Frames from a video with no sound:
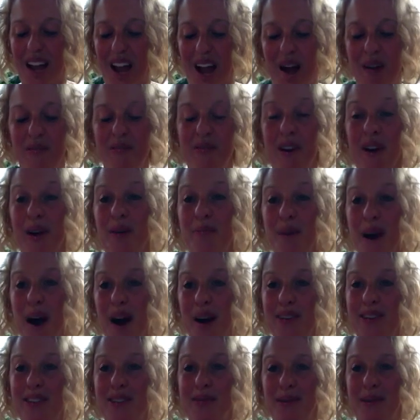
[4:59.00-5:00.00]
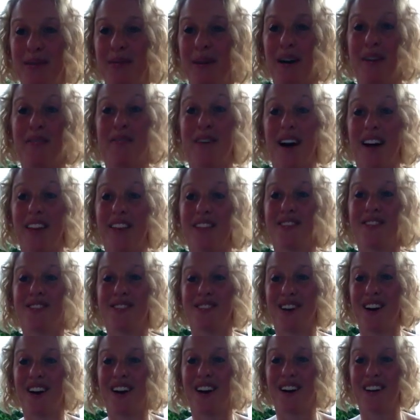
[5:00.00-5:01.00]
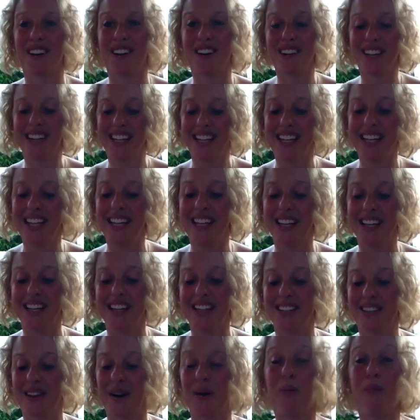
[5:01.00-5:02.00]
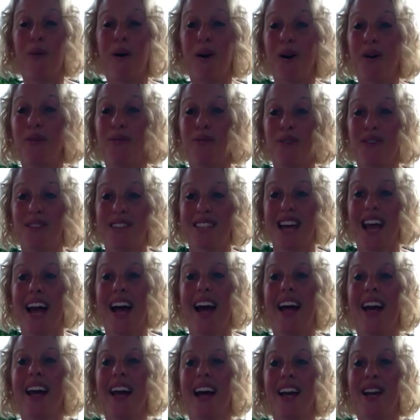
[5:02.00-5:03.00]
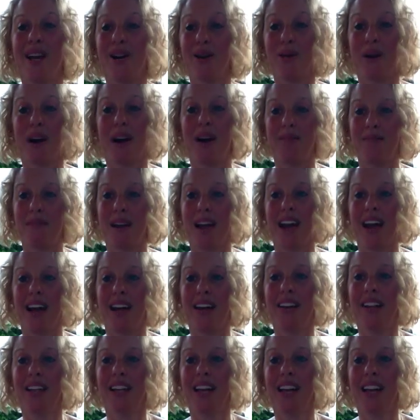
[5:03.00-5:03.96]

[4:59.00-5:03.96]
I'm very proud to be my father's daughter. He is a wonderful dad and a great man.